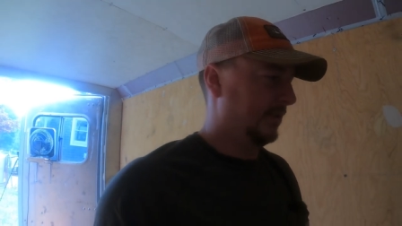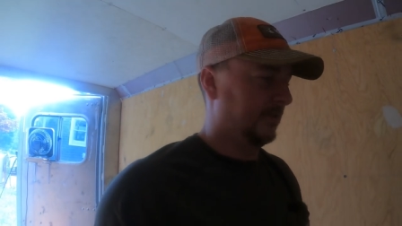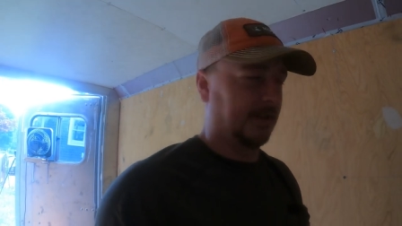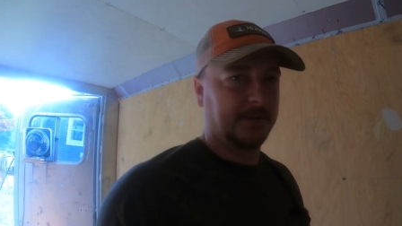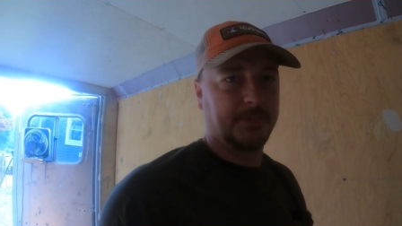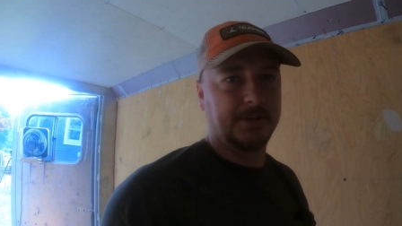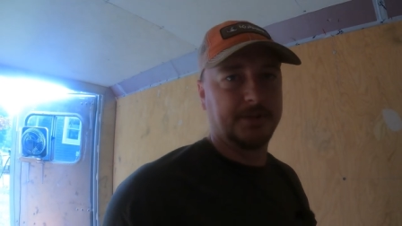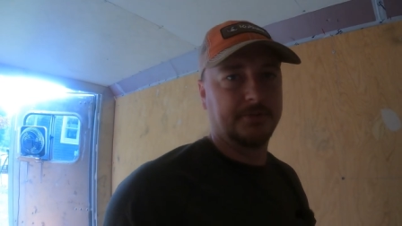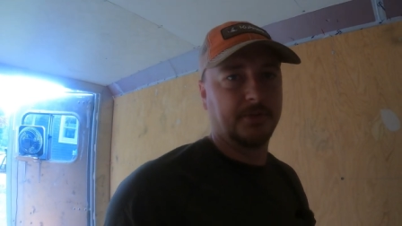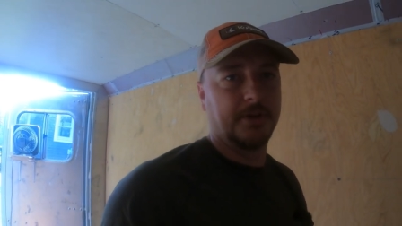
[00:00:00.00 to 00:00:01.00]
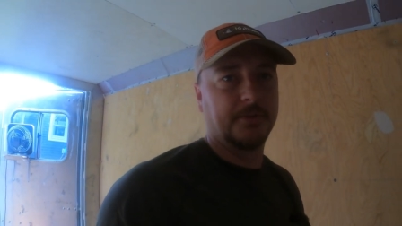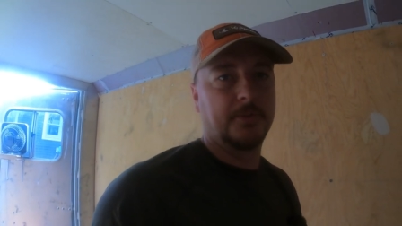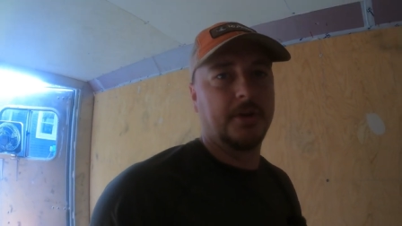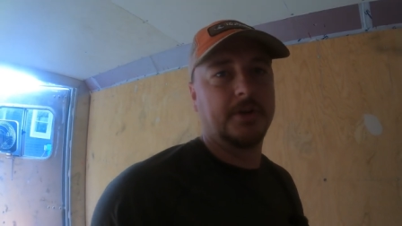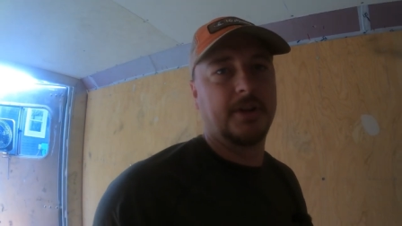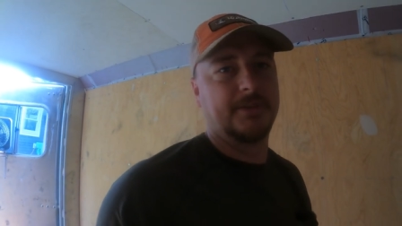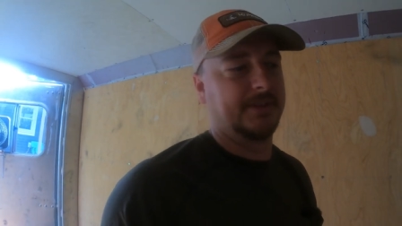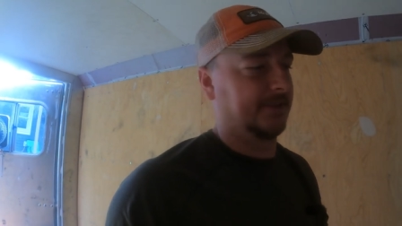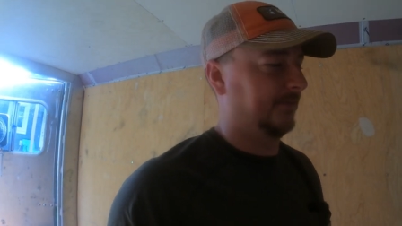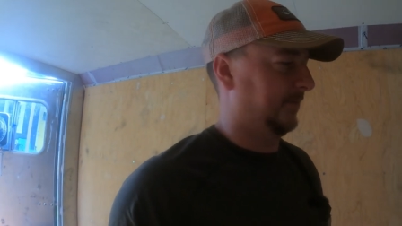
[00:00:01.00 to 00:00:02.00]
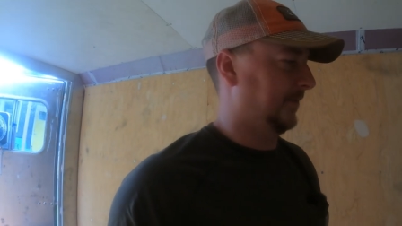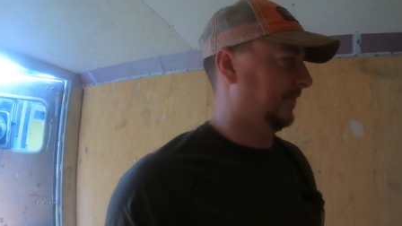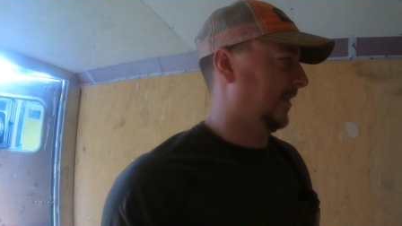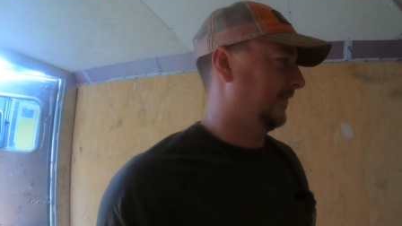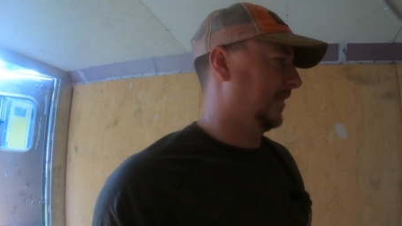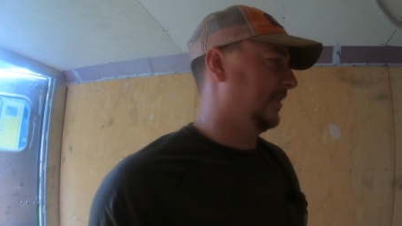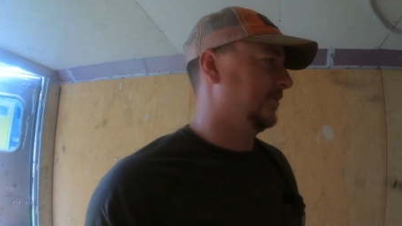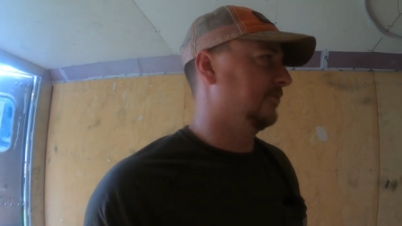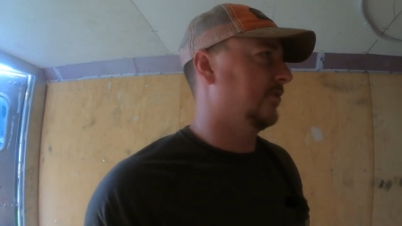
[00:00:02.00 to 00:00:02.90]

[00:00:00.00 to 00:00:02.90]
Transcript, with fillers: So I could be able to draw the water out of like a 55 gallon